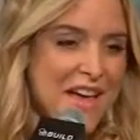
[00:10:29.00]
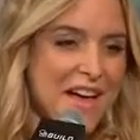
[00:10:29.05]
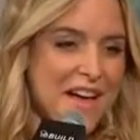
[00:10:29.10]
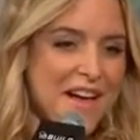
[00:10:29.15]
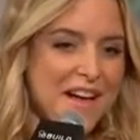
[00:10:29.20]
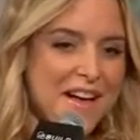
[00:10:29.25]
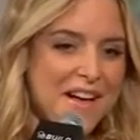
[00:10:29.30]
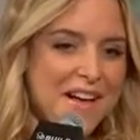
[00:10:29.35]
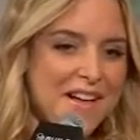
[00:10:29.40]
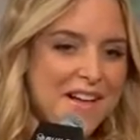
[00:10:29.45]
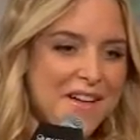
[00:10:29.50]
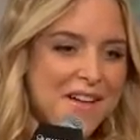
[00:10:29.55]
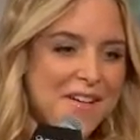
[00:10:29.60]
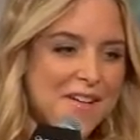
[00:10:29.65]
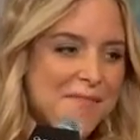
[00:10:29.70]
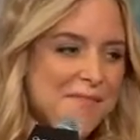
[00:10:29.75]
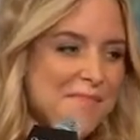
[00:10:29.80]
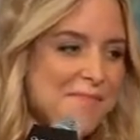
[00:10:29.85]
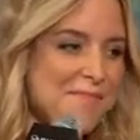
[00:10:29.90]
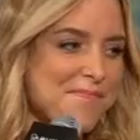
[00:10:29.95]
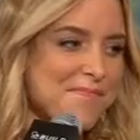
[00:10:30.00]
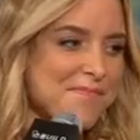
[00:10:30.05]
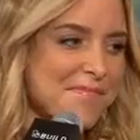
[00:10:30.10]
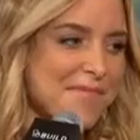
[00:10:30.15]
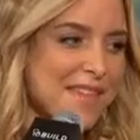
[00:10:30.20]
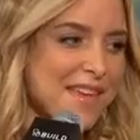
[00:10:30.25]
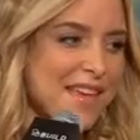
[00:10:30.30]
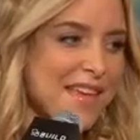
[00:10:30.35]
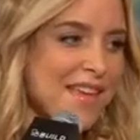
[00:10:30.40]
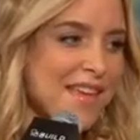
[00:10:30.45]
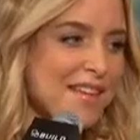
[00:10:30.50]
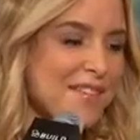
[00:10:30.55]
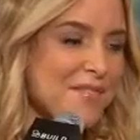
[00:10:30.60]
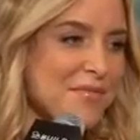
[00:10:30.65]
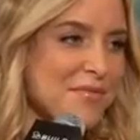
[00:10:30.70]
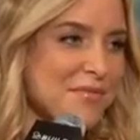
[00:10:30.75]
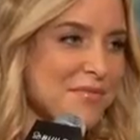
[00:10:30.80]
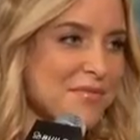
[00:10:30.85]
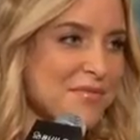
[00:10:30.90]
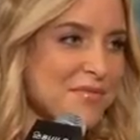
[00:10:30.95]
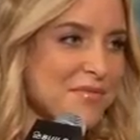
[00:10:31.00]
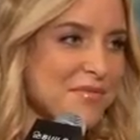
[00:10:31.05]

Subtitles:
And you're in a lot